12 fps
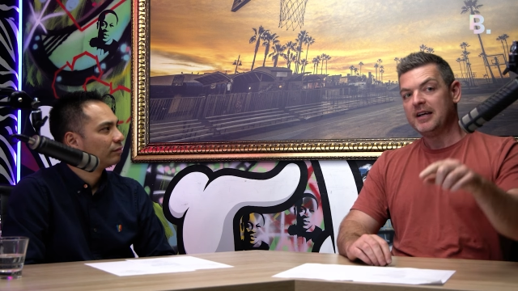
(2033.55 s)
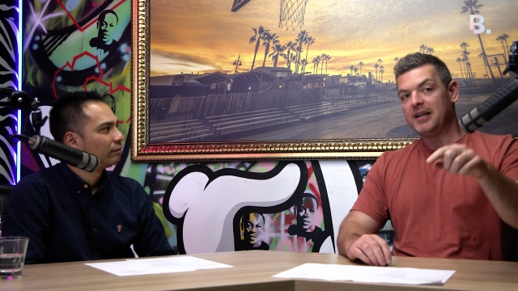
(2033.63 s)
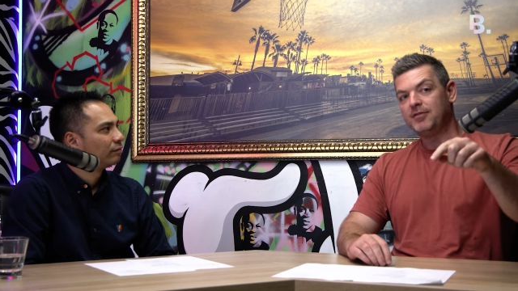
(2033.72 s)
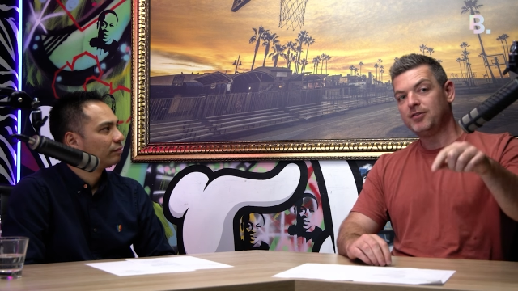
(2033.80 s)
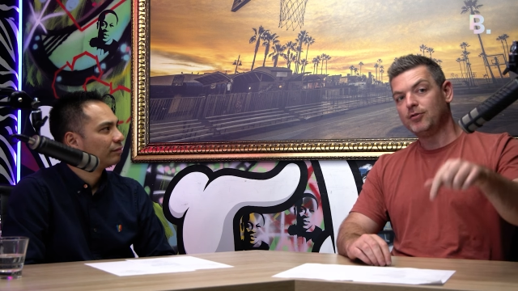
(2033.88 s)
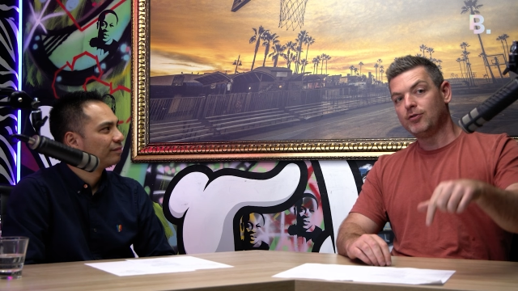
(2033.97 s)

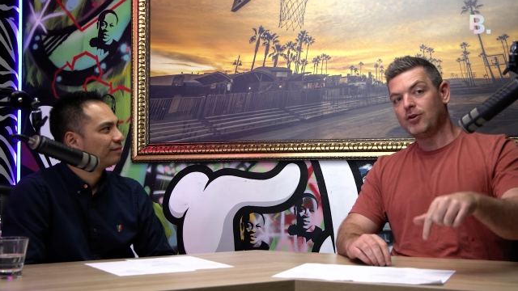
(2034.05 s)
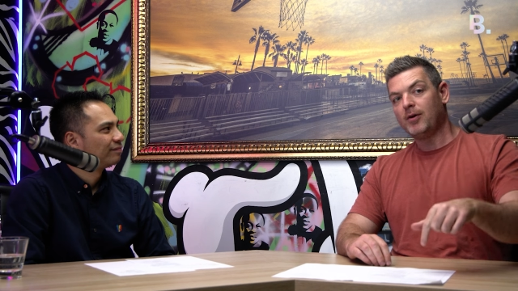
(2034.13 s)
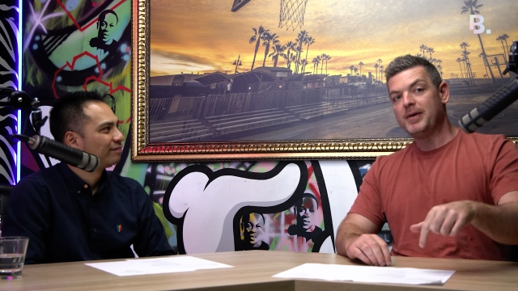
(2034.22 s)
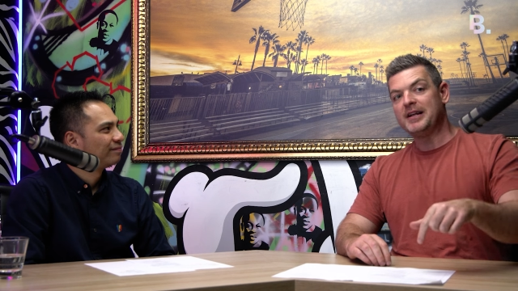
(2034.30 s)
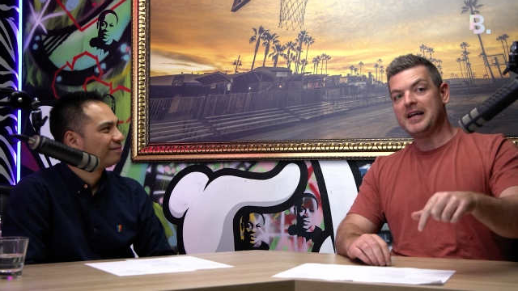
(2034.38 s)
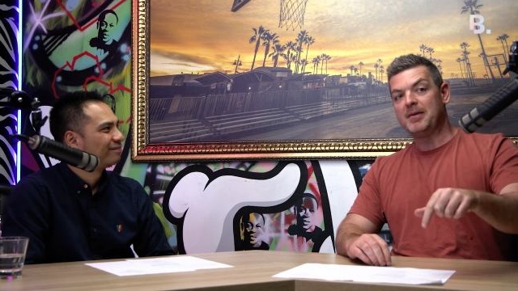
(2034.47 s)
Speaker 1: give us a little
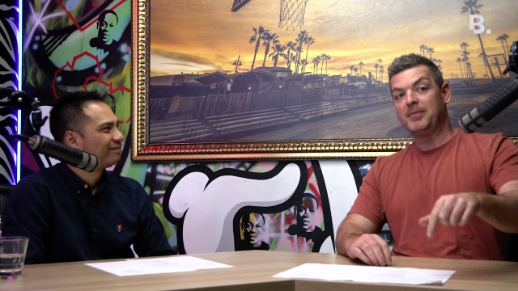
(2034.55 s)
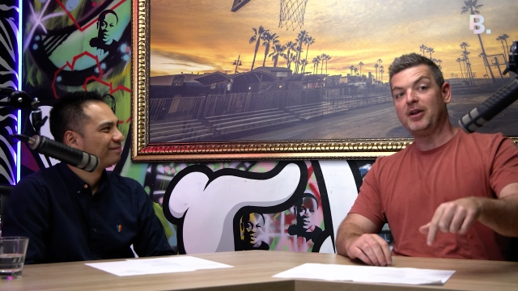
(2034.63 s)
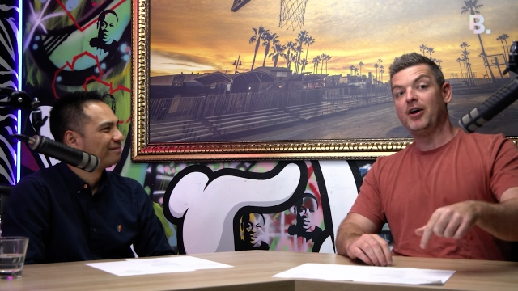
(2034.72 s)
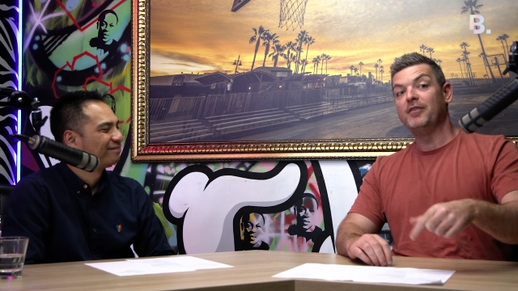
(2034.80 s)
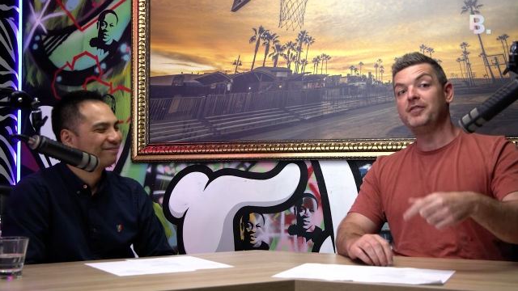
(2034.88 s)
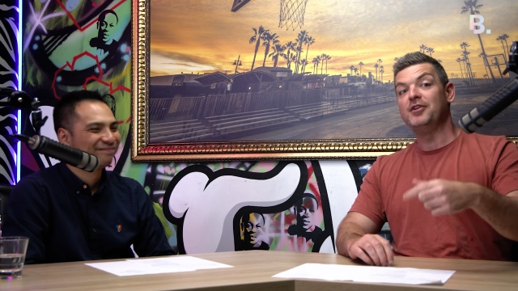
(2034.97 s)
comment down
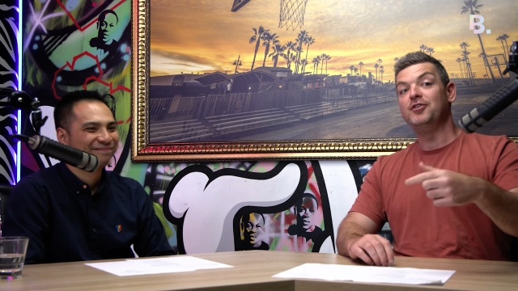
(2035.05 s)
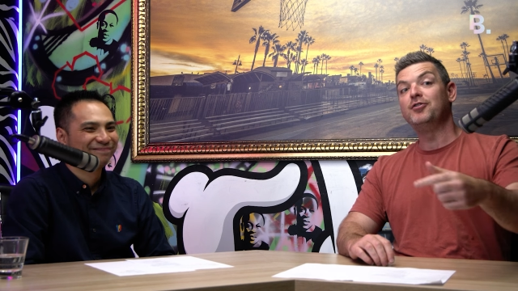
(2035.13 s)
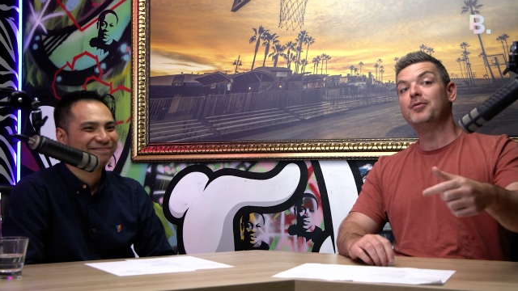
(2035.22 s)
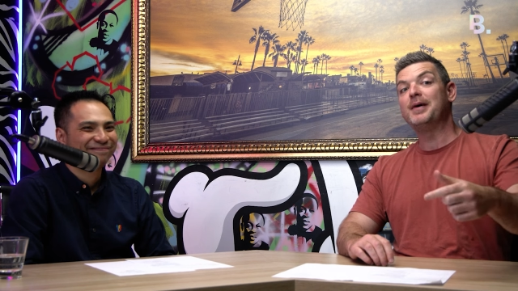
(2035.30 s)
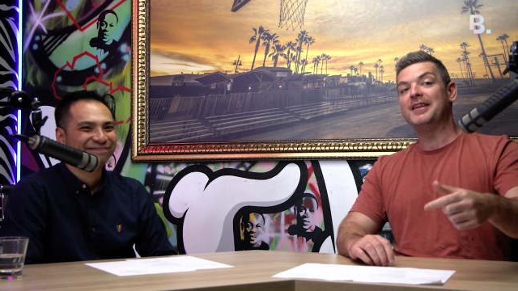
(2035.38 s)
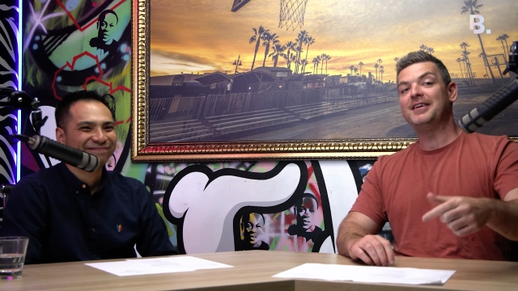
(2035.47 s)
below if you
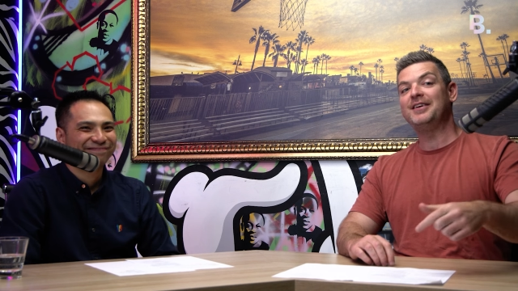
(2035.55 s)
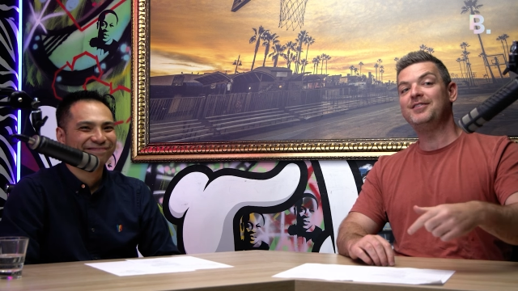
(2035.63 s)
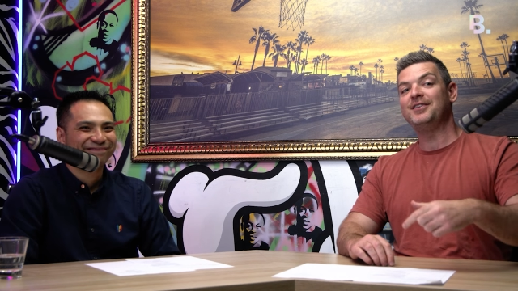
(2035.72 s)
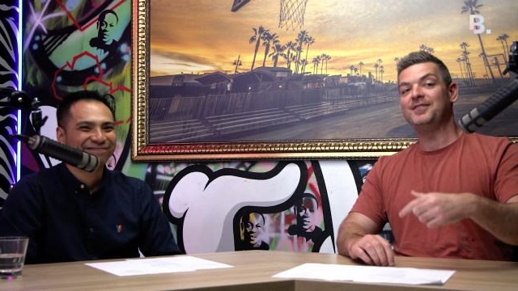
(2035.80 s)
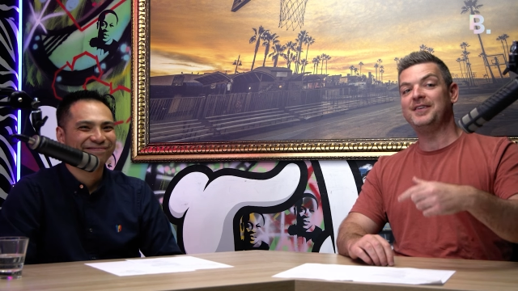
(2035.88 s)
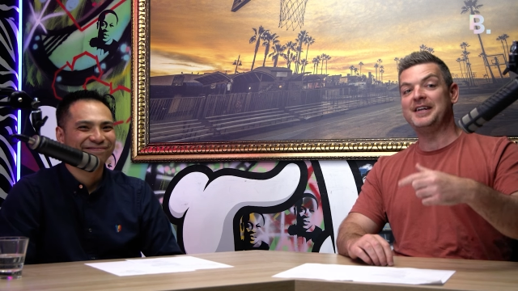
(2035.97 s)
knew about
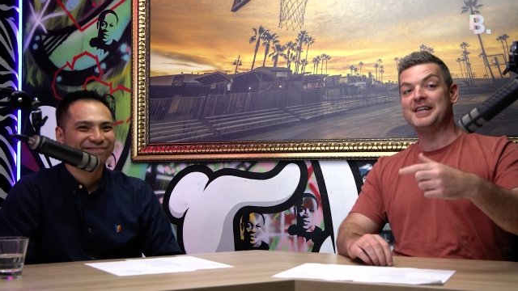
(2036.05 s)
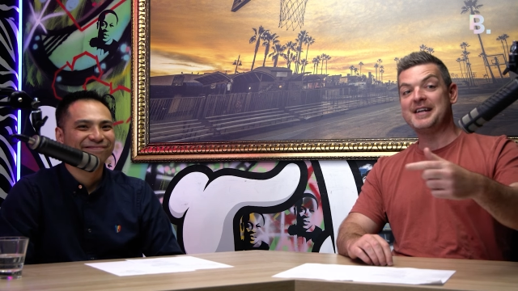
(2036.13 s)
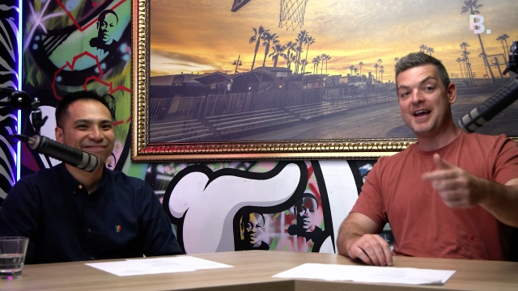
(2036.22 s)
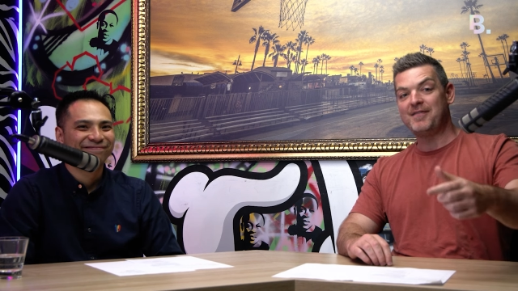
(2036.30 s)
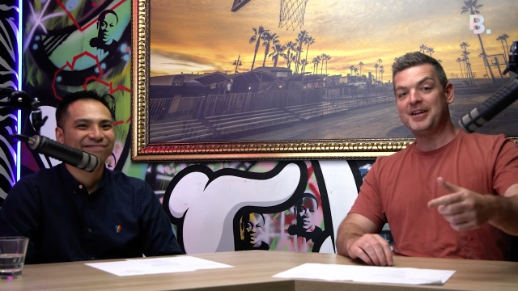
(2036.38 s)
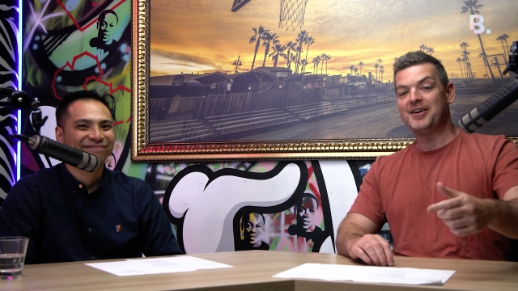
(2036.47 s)
this, if you mm. didn't
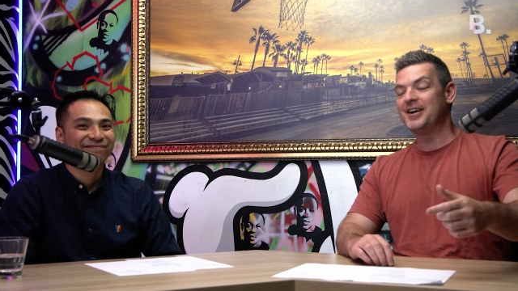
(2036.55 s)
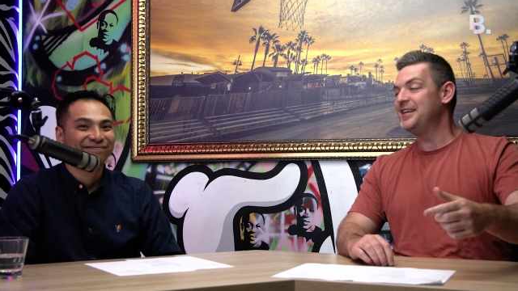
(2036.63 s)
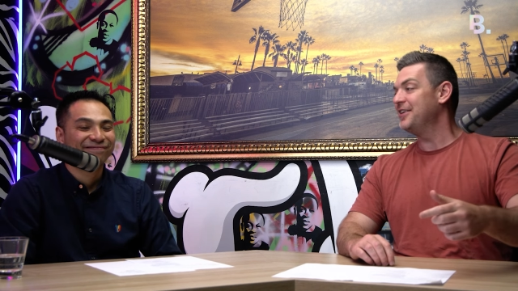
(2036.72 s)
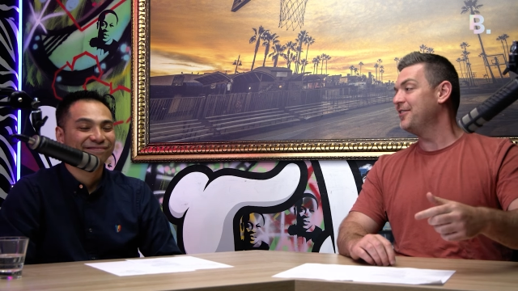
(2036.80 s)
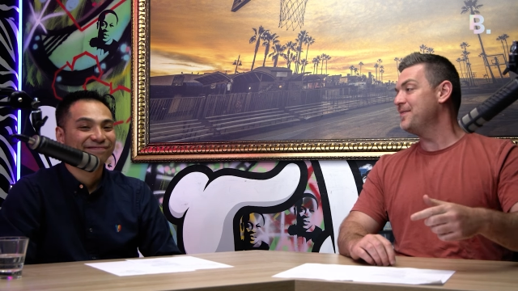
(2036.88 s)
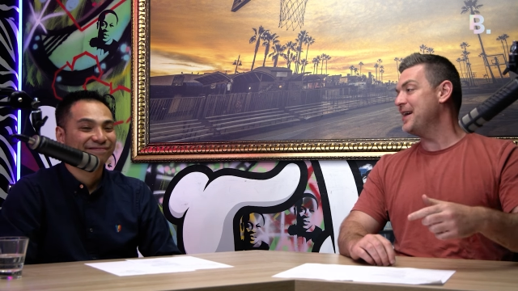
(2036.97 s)
have any
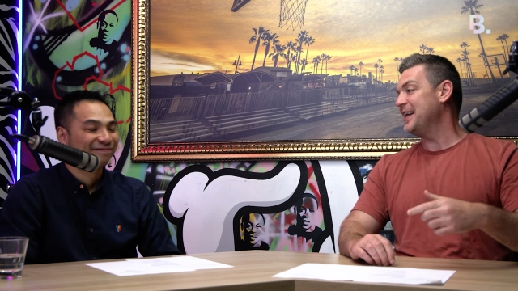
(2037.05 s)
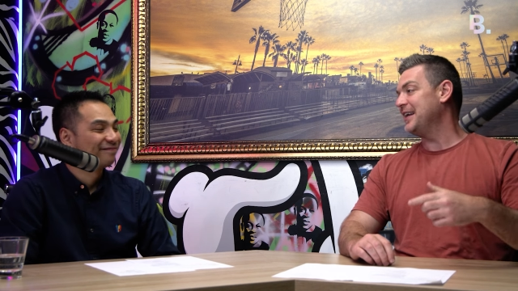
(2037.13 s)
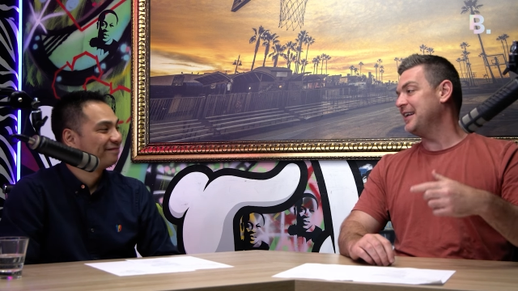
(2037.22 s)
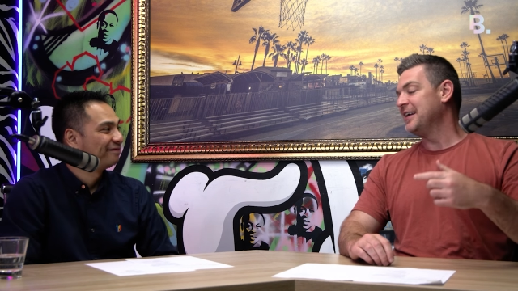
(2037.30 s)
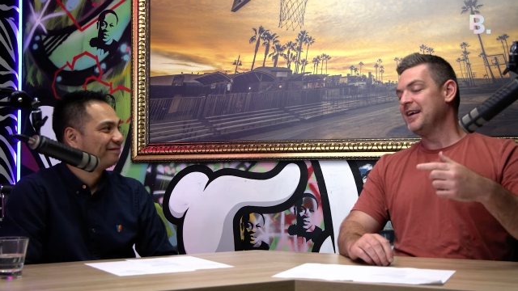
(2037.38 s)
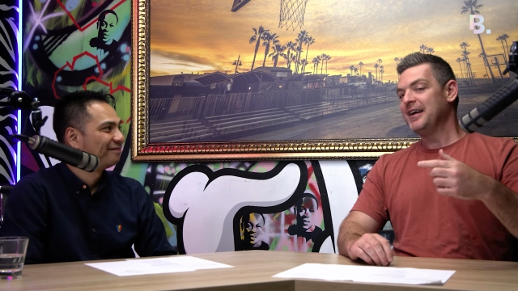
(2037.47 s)
idea about
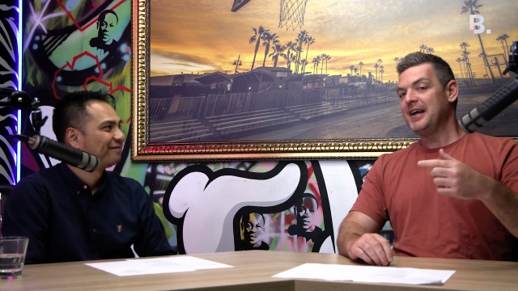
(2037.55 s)
it.